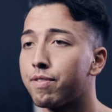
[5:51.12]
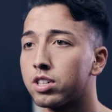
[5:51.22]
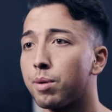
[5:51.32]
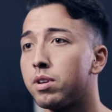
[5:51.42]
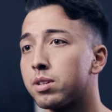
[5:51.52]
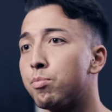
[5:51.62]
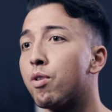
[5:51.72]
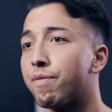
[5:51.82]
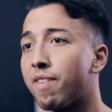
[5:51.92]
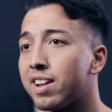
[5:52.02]
if you're someone that's
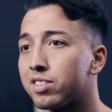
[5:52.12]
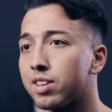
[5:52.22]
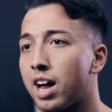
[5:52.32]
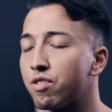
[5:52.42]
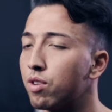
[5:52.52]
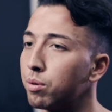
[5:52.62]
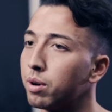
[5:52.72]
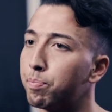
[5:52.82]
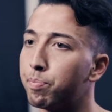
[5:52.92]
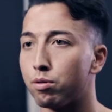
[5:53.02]
more advanced and you really want
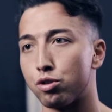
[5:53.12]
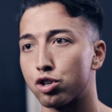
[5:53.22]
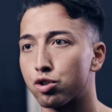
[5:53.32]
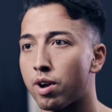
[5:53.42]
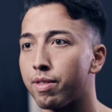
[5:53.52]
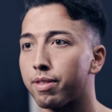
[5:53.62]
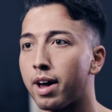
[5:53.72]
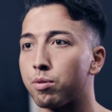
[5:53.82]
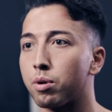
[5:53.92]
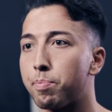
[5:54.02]
to build your strength
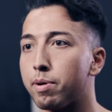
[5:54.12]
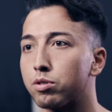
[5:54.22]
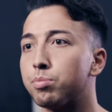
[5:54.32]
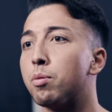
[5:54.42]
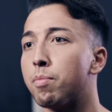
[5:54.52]
and you want to build some more